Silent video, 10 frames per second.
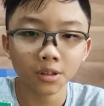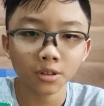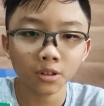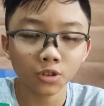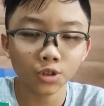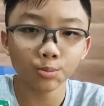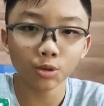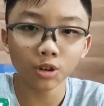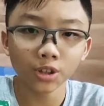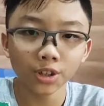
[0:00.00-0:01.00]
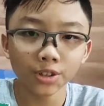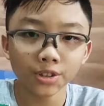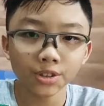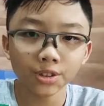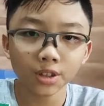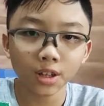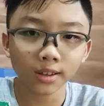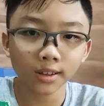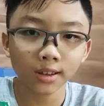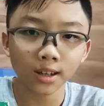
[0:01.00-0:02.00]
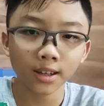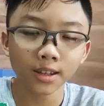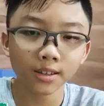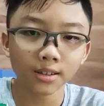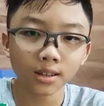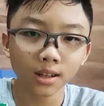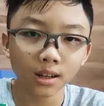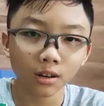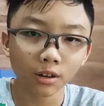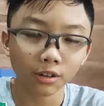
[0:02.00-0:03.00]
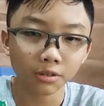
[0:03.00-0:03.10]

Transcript: the smallest and luckiest card.